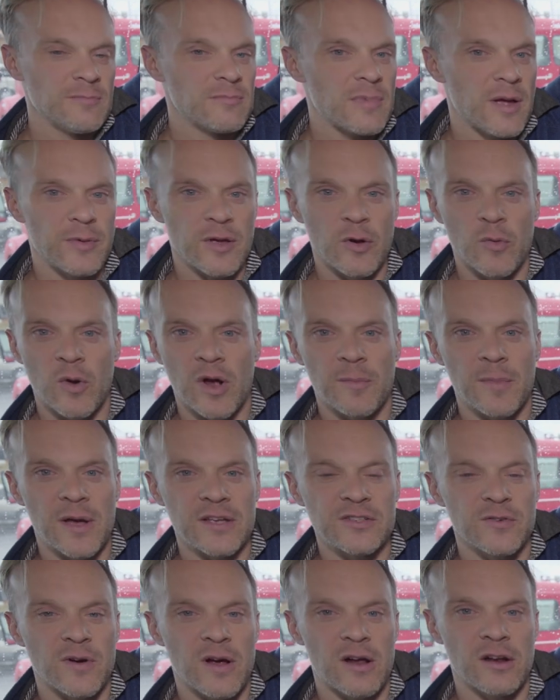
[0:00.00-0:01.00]
maybe you want to
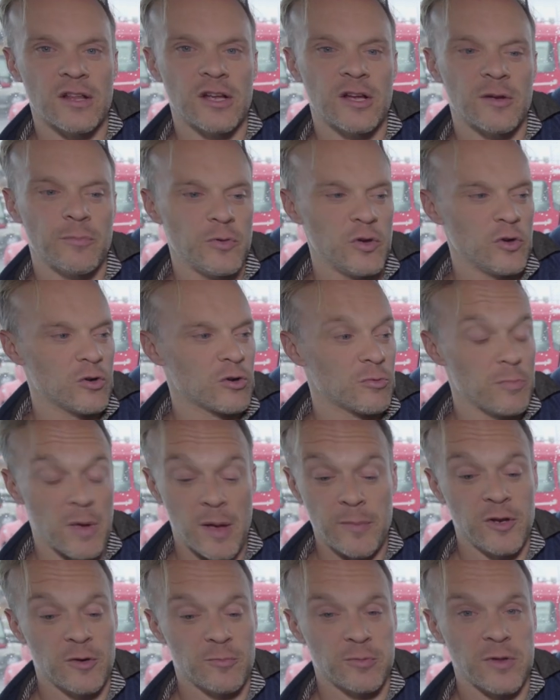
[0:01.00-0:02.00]
mess around on the computer,
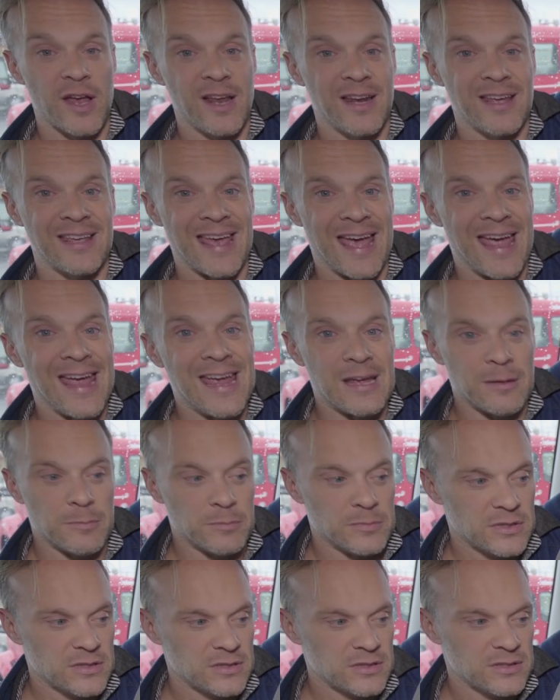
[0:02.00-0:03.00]
maybe you're playing a
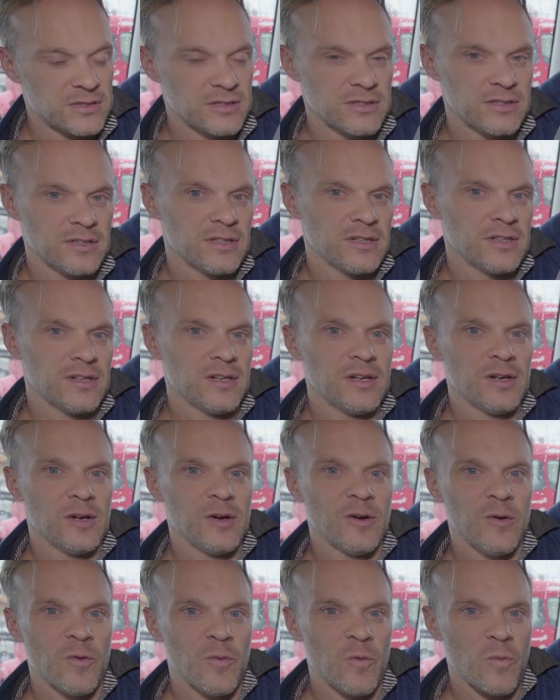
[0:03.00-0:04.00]
game,
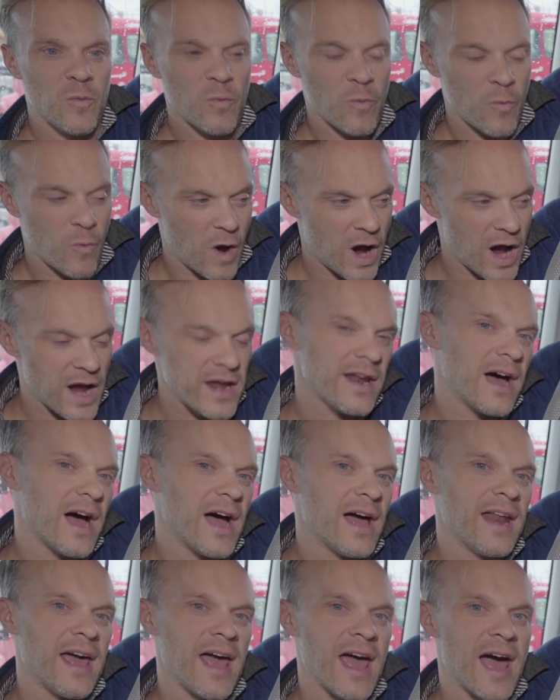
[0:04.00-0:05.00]
why
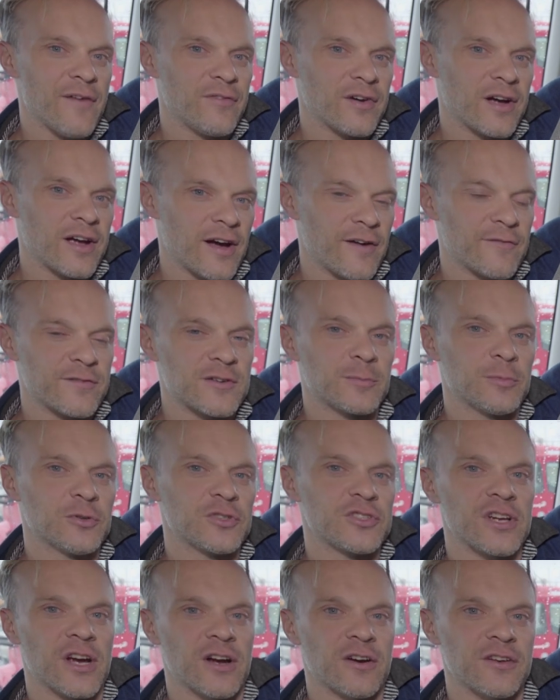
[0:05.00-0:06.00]
not have a
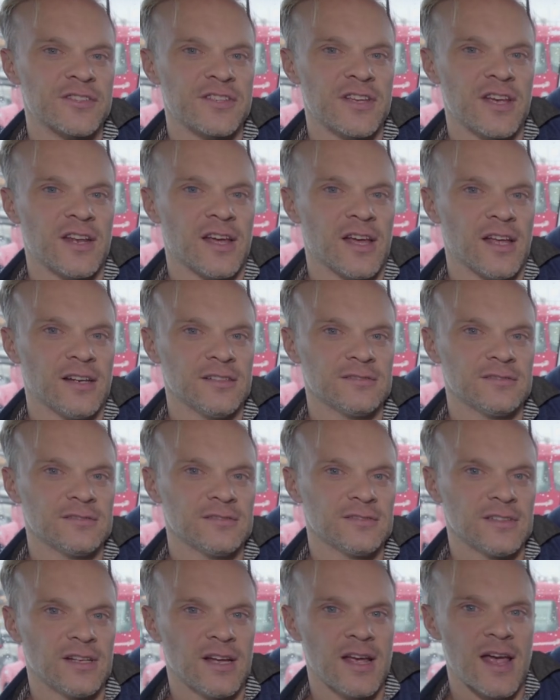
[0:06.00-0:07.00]
comfortable chair to sit in?
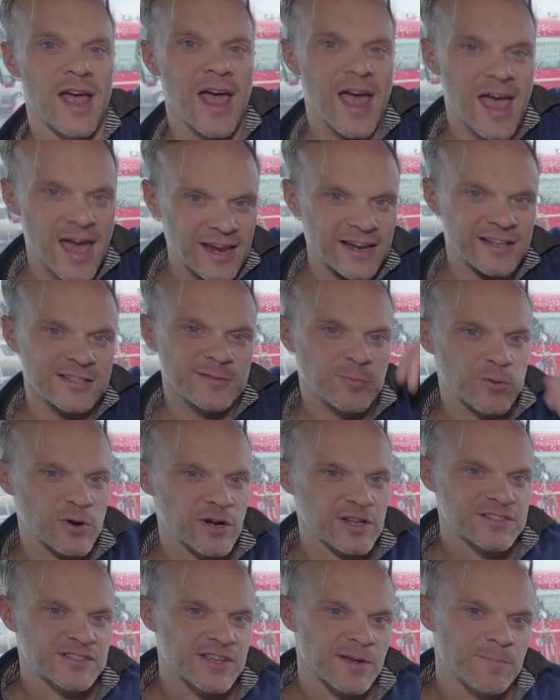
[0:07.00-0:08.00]
And it's
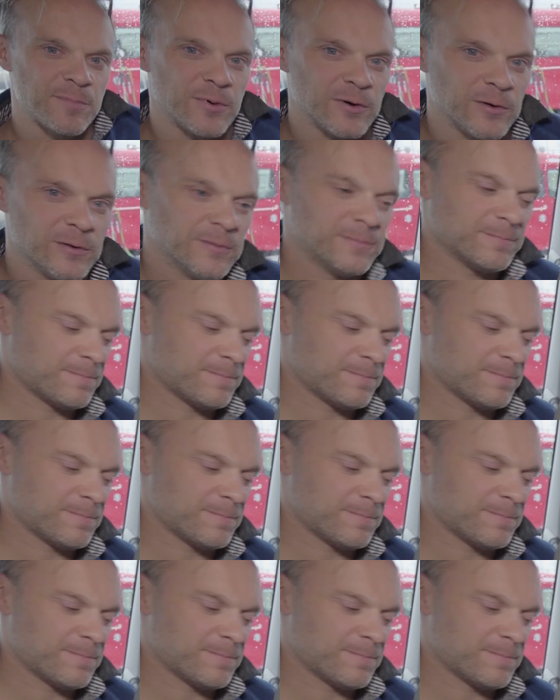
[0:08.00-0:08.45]
pretty simple.